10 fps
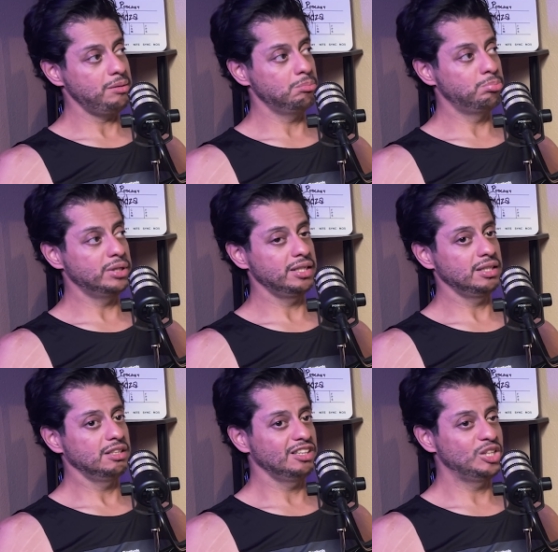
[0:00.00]

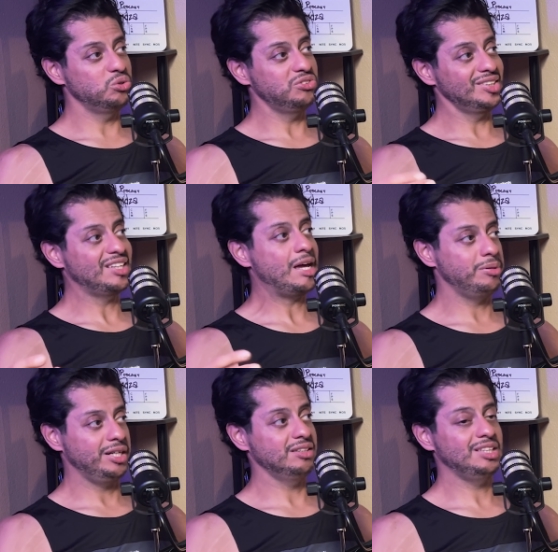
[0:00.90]
but there was things
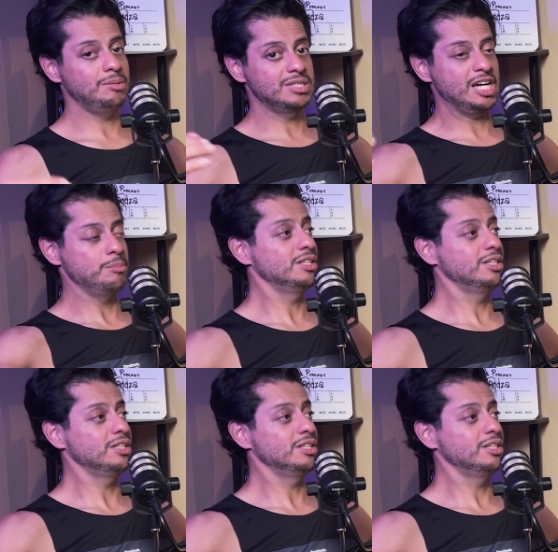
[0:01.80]
happening at the same time